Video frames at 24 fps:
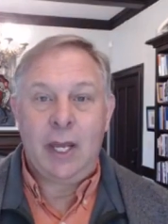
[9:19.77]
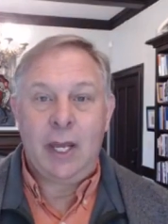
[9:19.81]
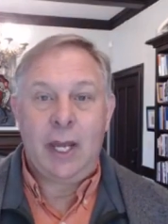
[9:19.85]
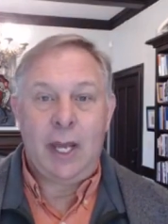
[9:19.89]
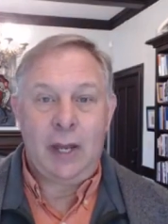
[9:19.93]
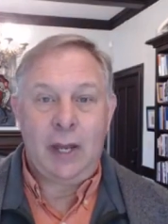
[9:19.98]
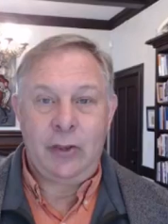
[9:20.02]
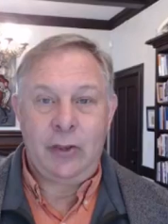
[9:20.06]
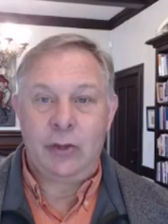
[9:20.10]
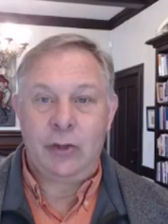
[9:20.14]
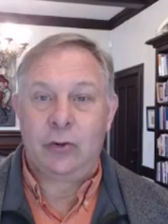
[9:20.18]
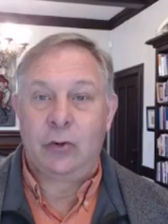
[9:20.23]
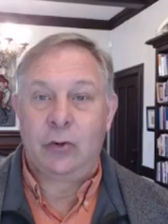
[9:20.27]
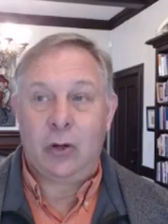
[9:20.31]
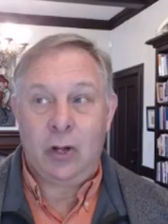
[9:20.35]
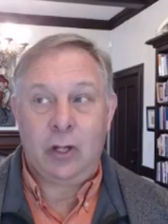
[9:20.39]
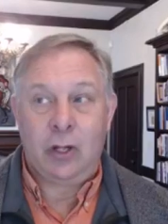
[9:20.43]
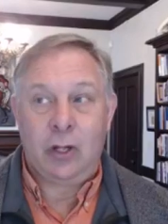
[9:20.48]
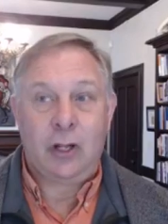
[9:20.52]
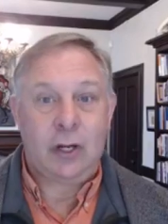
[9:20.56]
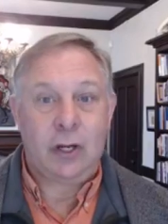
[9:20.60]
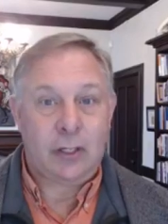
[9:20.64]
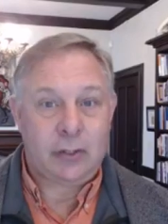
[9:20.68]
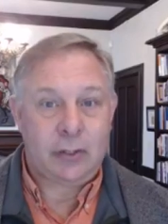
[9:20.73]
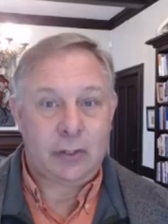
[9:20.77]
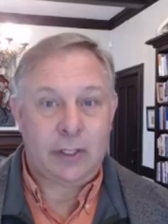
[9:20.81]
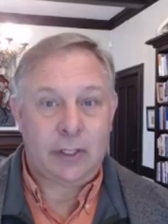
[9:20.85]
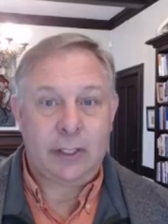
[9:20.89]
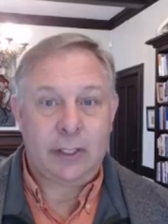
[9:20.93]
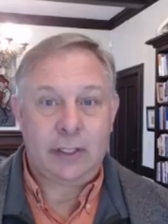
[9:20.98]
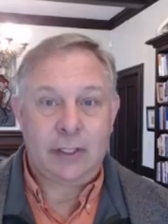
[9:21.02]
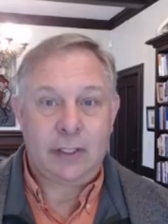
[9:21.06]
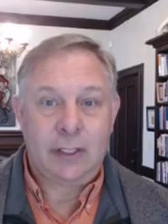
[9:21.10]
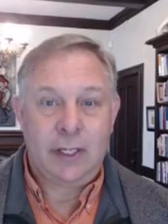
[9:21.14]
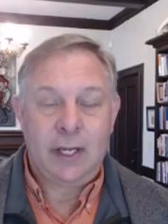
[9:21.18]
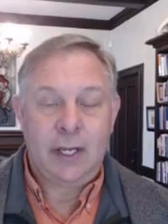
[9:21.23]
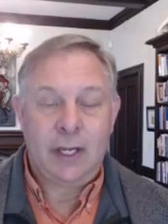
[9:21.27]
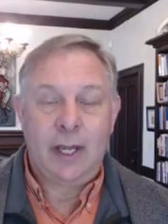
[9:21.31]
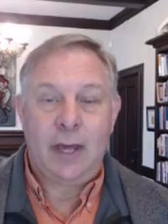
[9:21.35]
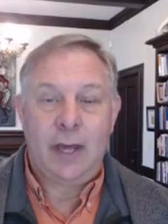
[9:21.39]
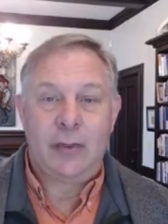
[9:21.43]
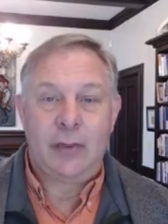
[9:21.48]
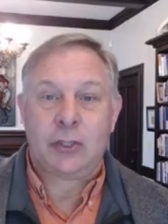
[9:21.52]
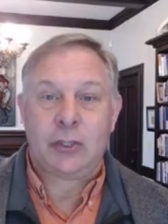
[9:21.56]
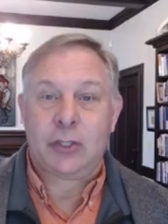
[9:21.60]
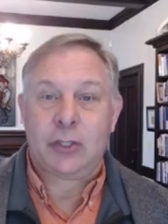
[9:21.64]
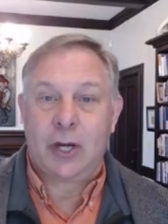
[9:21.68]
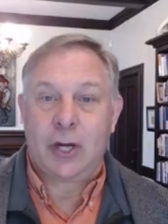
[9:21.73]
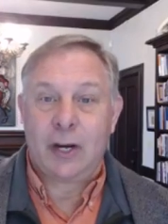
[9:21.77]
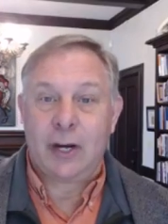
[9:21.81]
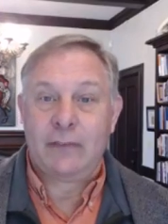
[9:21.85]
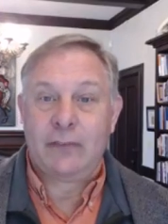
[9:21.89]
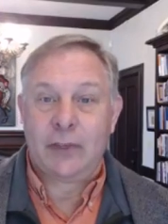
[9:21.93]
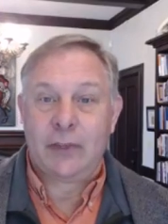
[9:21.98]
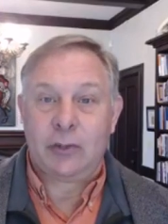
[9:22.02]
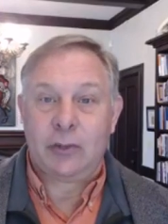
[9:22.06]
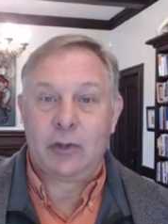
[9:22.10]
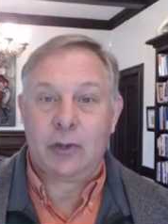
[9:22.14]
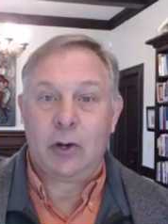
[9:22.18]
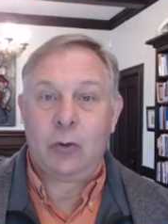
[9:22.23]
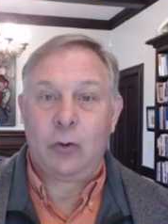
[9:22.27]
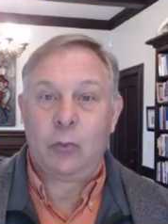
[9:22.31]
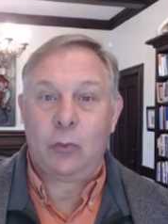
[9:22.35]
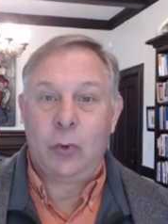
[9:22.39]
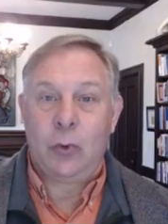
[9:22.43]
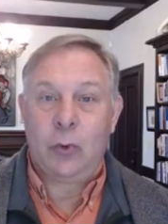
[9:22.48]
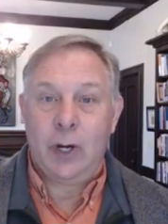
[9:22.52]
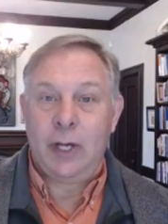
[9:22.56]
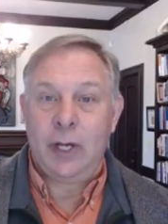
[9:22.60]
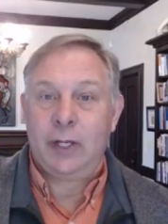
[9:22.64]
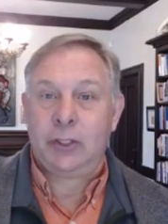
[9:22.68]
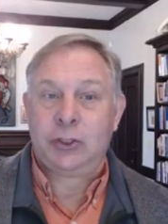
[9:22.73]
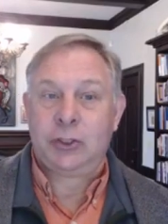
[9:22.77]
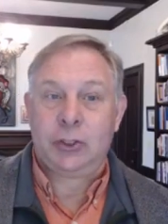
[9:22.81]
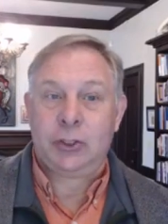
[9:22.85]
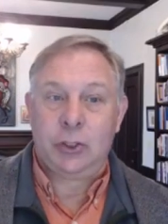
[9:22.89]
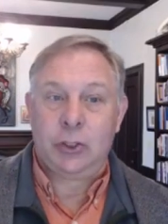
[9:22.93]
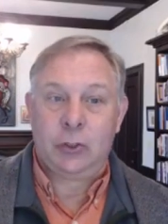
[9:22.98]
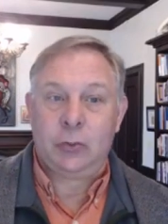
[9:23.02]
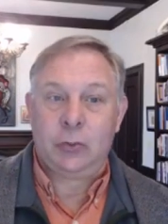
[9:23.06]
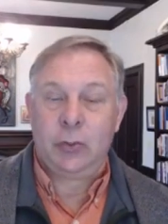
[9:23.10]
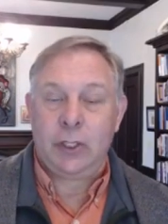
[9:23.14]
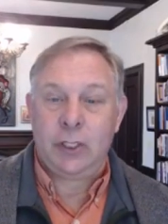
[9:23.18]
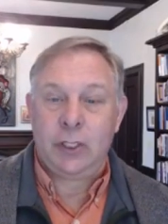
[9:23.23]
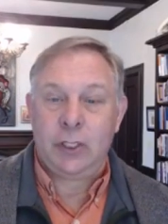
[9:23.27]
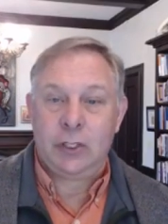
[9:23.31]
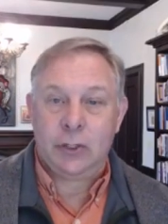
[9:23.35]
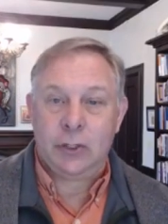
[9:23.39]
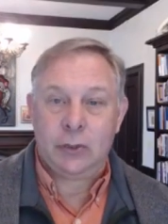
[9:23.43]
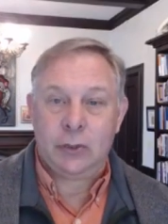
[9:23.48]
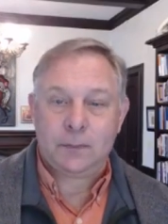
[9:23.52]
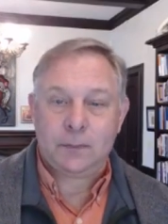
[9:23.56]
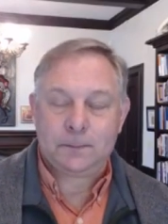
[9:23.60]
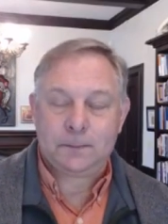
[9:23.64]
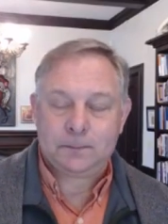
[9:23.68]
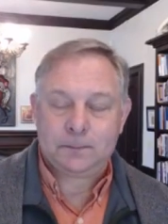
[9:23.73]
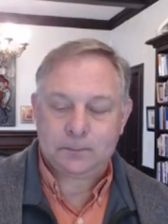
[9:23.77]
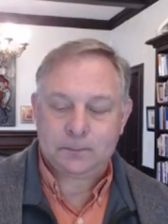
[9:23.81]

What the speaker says: and they're all hungry, and they're trying to figure out what should we do.